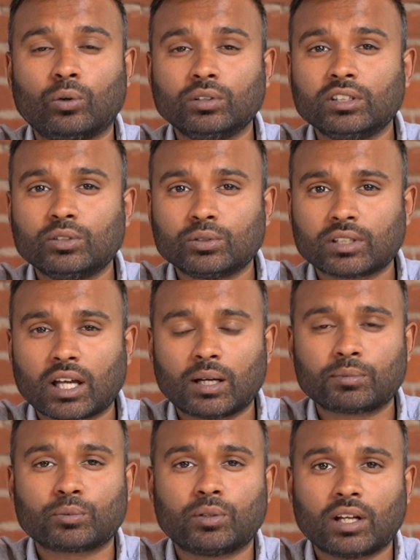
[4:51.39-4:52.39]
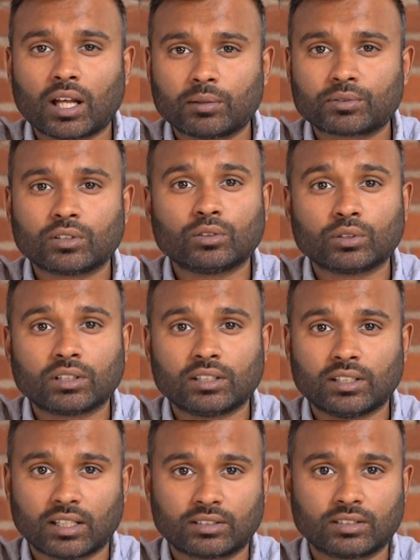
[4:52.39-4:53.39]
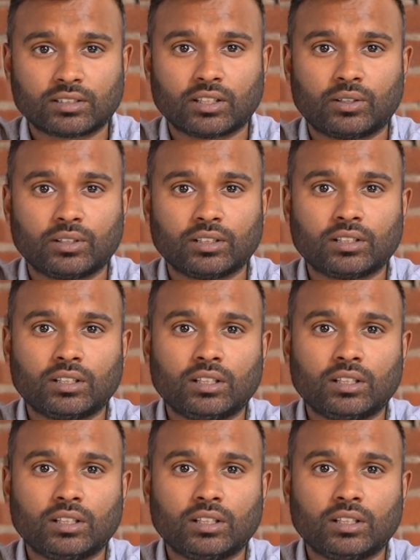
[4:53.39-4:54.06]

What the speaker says: only use apps when absolutely necessary.